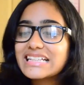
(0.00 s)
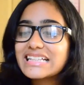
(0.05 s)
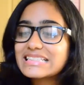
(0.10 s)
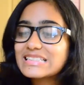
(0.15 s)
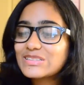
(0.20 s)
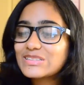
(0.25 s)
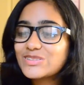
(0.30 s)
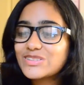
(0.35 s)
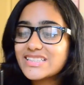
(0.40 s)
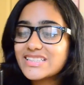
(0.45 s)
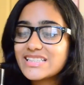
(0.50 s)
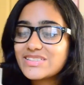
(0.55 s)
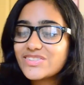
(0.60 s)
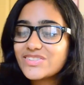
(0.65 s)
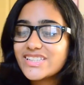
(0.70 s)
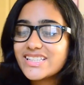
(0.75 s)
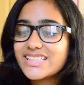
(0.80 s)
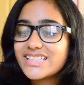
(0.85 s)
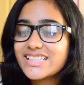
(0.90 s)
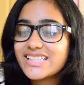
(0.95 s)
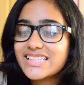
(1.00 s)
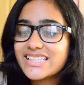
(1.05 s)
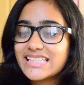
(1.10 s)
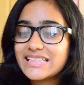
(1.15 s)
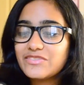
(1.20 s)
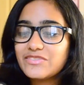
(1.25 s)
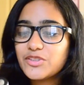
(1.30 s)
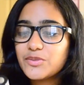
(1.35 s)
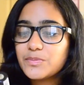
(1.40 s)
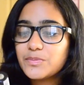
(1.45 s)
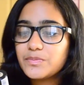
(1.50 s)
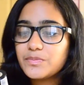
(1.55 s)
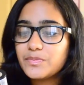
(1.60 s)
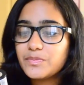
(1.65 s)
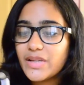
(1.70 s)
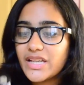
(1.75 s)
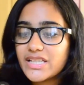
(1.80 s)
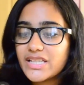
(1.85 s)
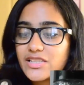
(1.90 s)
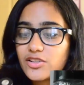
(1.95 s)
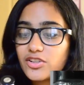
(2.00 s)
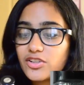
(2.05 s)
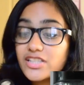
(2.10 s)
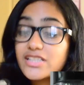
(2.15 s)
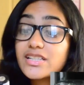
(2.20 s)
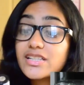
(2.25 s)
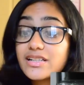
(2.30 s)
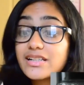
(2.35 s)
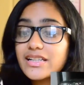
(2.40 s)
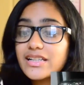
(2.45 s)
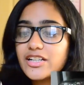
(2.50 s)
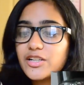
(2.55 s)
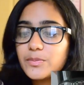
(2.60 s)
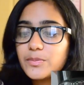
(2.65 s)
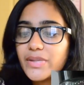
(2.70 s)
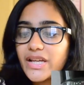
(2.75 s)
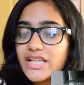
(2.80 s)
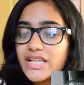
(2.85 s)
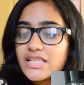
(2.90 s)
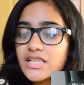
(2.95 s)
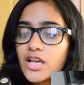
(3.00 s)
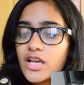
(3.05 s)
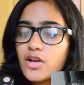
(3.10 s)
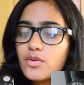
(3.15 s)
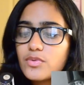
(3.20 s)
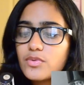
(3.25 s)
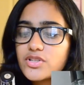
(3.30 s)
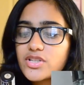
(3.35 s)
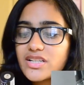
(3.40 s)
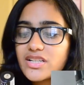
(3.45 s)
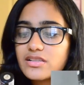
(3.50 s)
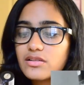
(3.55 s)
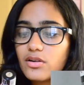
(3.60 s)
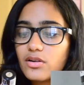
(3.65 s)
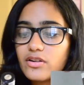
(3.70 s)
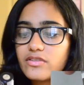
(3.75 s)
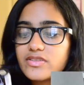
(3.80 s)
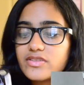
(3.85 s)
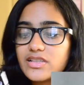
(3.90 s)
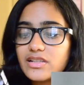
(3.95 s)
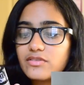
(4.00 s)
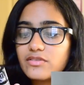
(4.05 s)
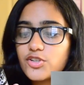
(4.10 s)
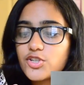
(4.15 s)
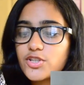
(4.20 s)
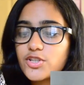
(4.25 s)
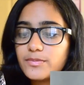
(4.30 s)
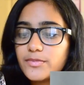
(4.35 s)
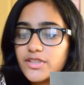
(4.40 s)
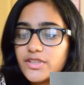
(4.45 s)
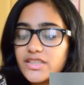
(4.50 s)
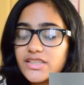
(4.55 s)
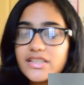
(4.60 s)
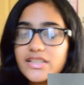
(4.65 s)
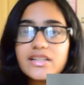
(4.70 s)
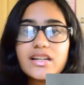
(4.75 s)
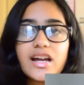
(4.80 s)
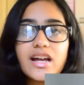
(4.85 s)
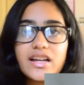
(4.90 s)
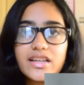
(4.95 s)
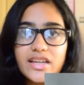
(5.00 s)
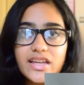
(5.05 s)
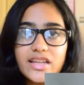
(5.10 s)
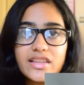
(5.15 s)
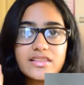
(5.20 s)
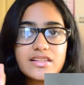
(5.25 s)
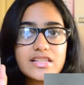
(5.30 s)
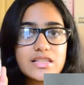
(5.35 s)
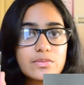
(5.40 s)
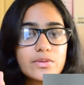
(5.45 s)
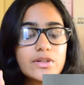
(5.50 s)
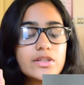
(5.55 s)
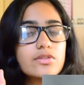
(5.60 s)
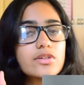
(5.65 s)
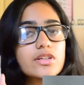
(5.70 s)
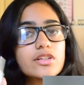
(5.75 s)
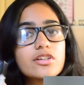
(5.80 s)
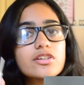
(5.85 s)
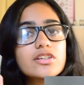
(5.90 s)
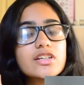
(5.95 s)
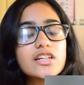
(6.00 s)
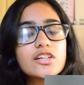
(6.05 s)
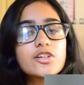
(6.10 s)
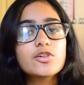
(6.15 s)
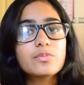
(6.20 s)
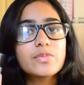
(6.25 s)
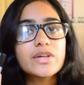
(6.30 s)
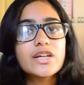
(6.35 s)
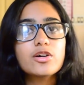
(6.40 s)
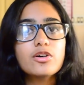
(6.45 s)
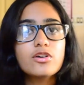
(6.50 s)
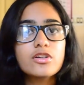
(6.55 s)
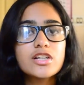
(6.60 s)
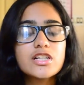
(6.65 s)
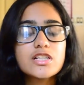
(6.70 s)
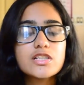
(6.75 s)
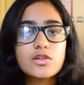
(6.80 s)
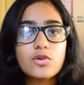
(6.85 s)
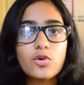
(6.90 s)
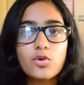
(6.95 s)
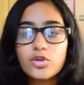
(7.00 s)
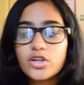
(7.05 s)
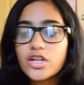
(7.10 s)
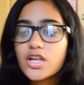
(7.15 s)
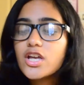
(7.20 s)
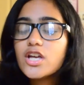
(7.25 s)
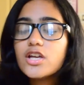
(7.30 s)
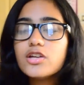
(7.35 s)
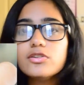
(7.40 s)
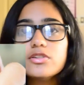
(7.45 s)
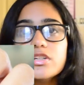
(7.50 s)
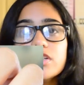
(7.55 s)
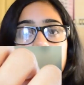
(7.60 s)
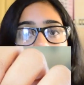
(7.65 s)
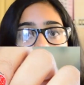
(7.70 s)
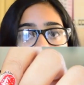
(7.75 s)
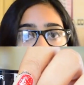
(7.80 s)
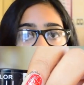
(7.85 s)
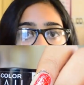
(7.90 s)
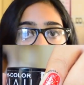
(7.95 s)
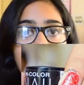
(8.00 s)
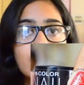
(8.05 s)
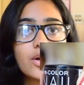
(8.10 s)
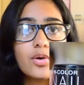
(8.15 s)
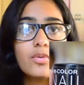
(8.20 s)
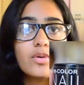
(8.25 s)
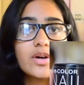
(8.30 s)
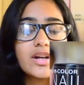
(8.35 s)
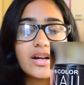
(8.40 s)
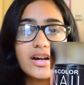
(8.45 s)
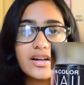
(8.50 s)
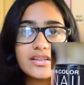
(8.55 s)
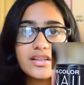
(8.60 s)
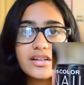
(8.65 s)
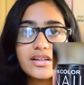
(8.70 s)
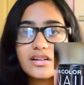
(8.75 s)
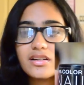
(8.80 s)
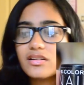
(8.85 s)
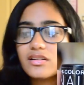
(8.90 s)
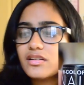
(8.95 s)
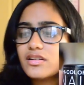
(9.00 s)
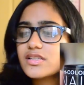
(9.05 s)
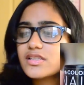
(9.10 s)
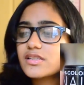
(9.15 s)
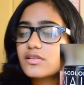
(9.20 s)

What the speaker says: So this one is a silver base, it's a clear base which has a lot of silver shimmer in it. Again, this one you cannot get it opaque on its own. You need to layer it over other colors.